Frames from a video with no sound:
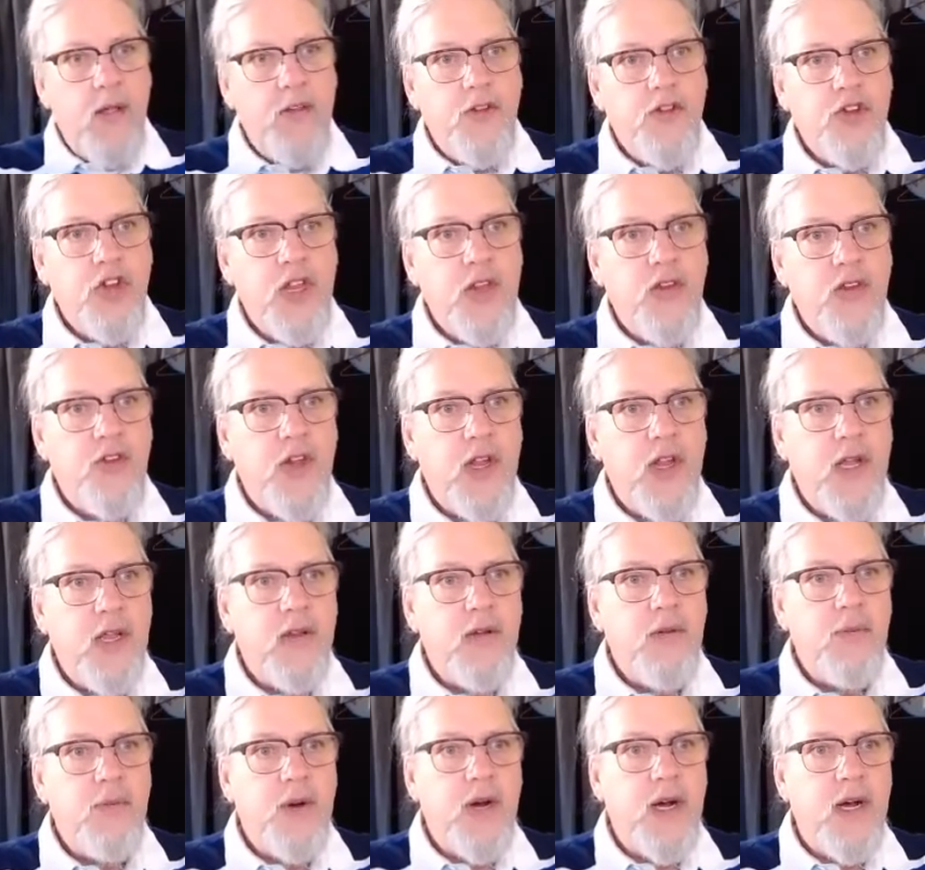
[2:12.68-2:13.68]
cheat
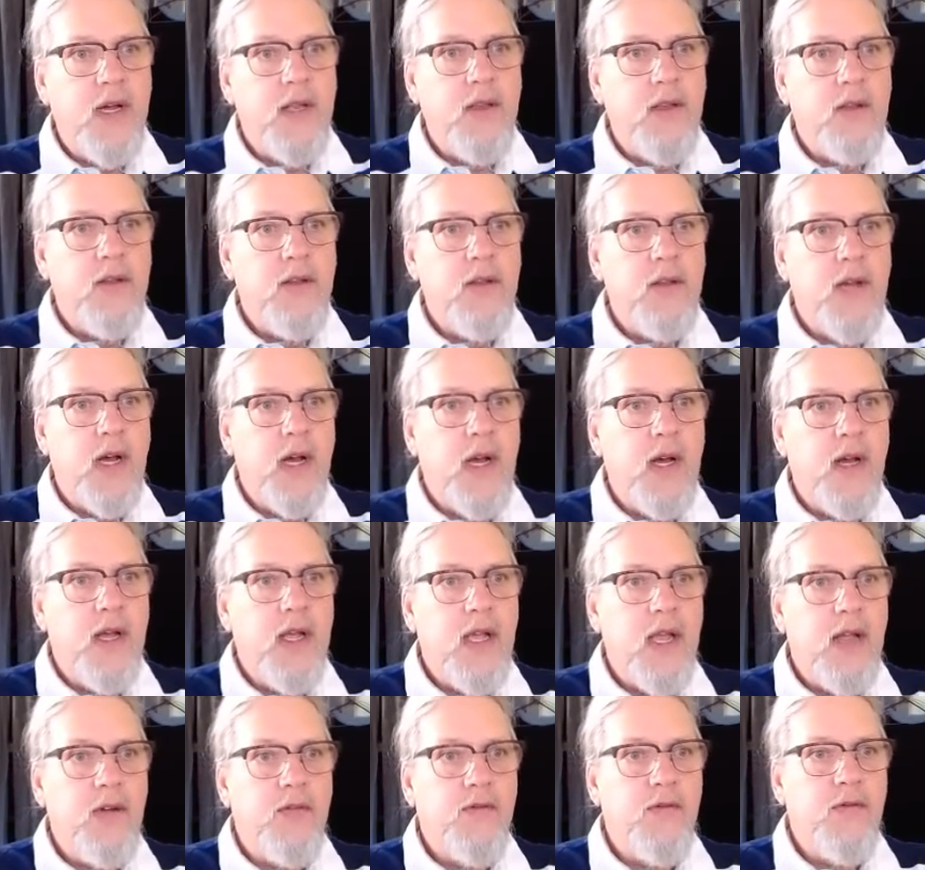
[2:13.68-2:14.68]
sheet, but
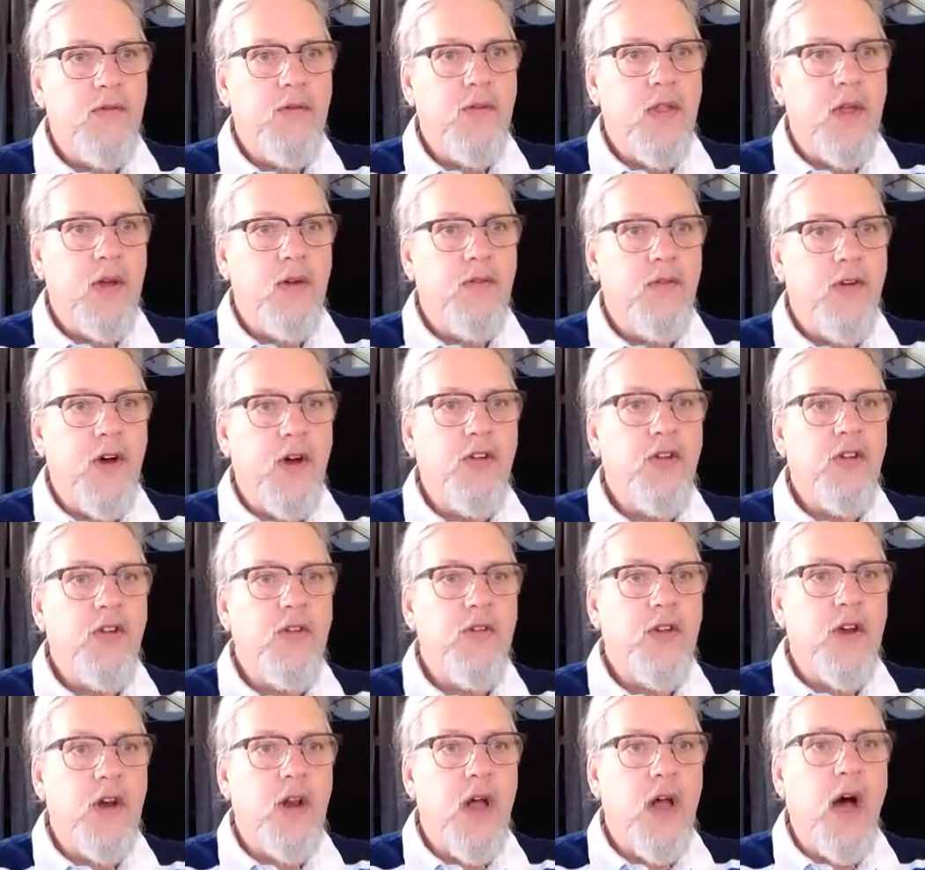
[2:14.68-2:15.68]
if the
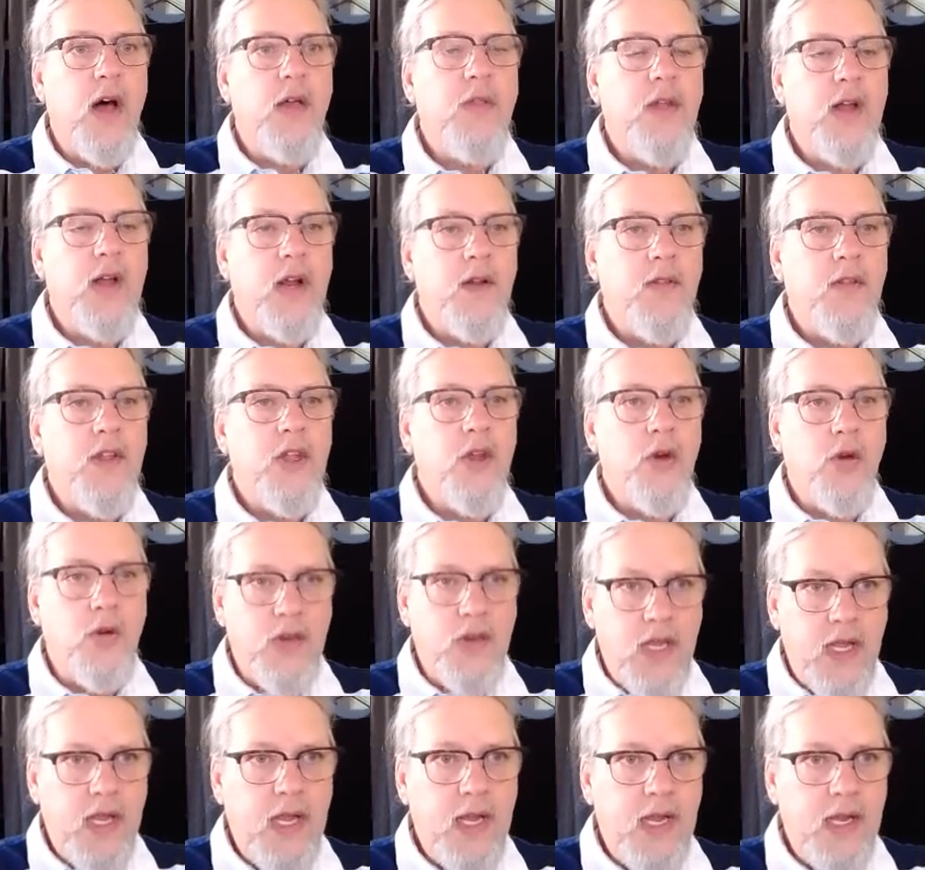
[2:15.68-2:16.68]
functions that are not there that you'll
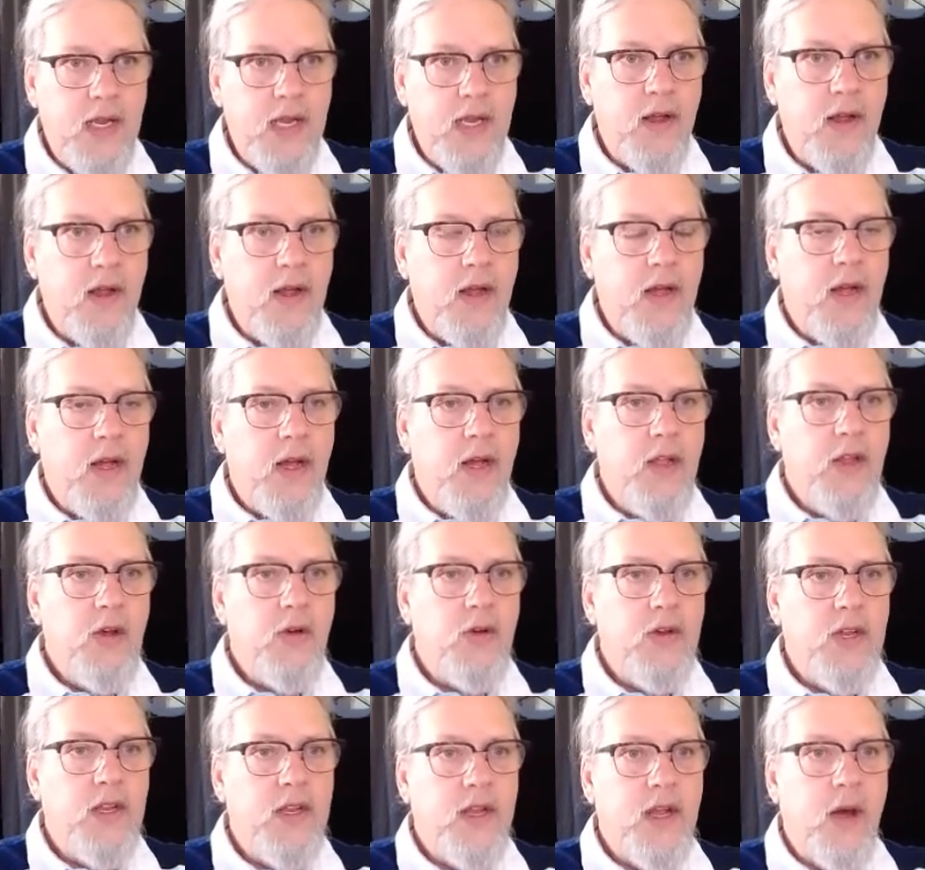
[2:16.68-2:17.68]
need
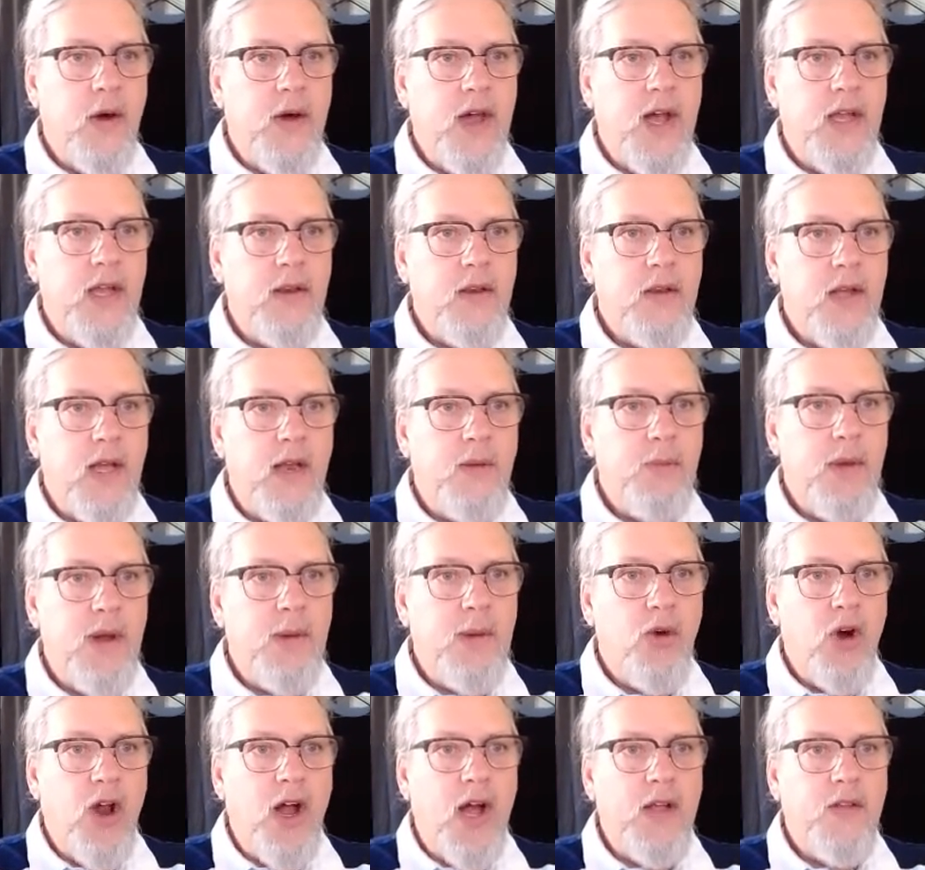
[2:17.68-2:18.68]
to go ahead and
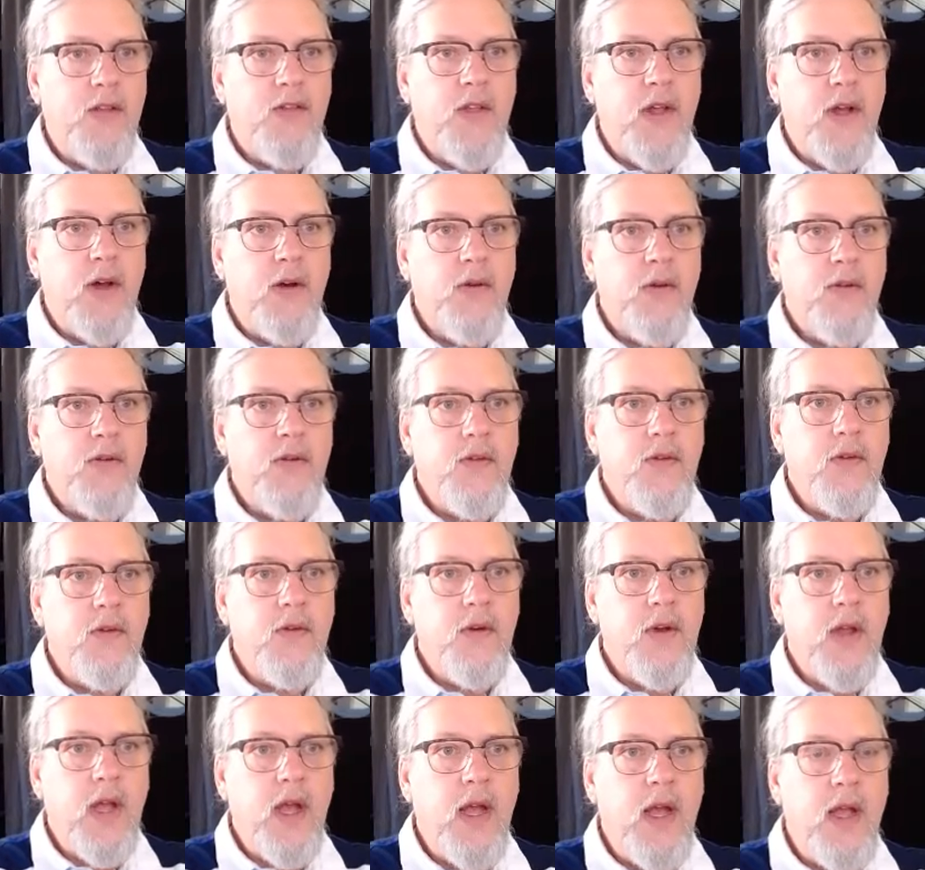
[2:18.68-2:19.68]
memorize those.
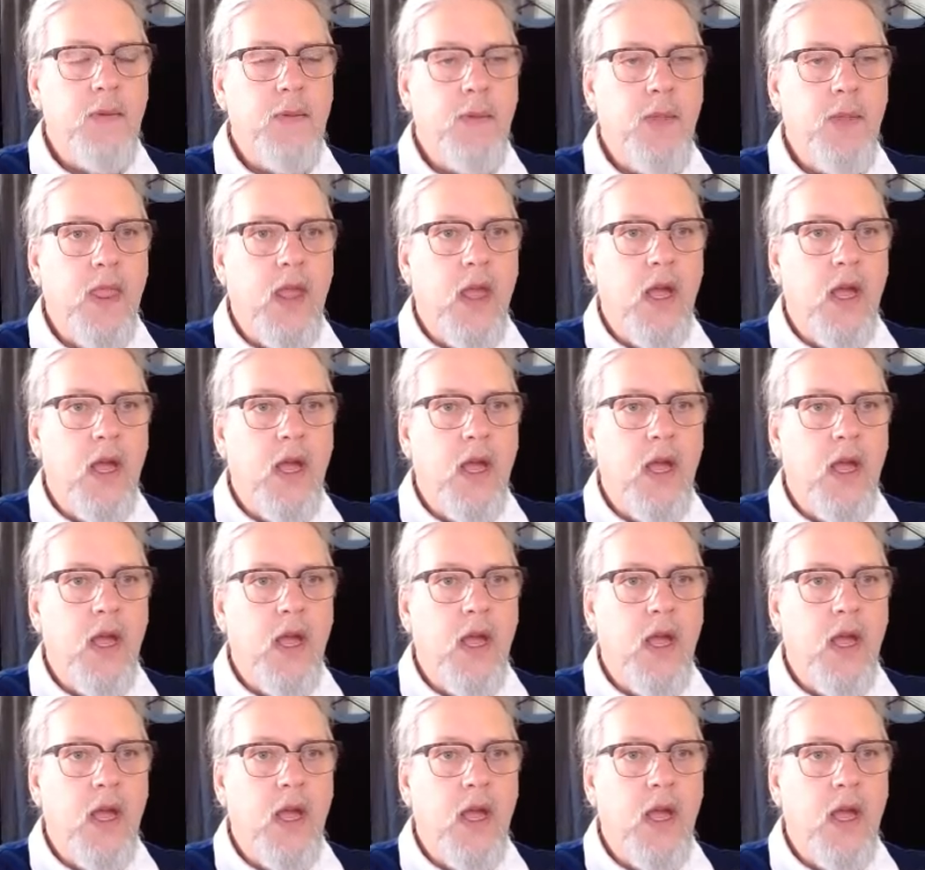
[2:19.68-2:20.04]
Okay.